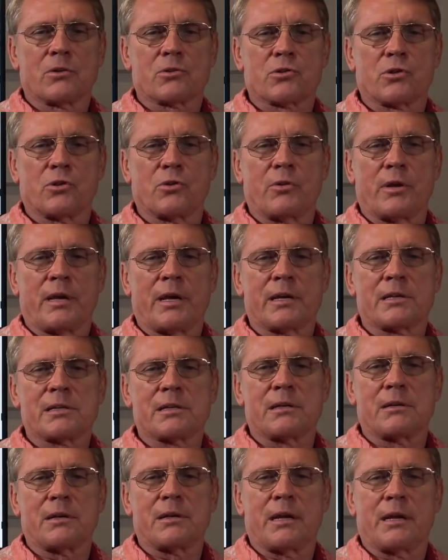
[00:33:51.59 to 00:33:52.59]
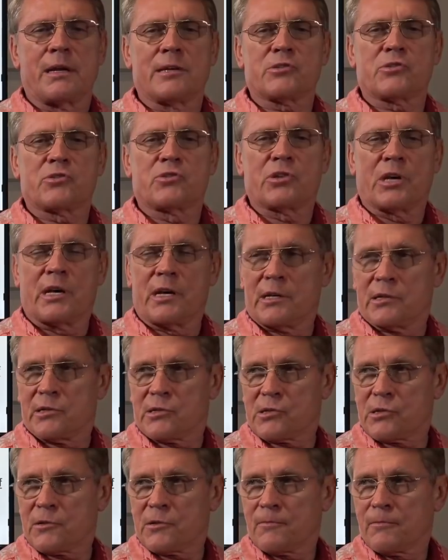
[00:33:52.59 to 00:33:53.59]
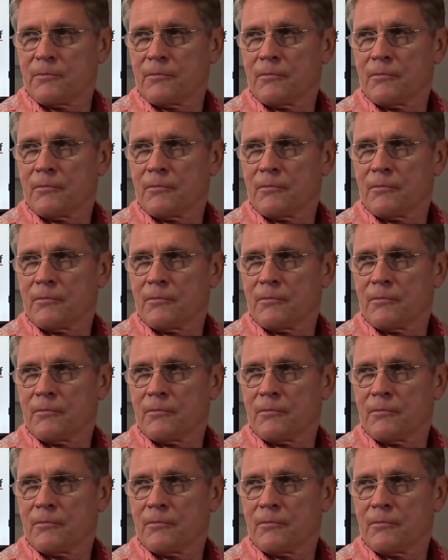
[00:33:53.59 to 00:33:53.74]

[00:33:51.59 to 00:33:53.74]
to it in its genes.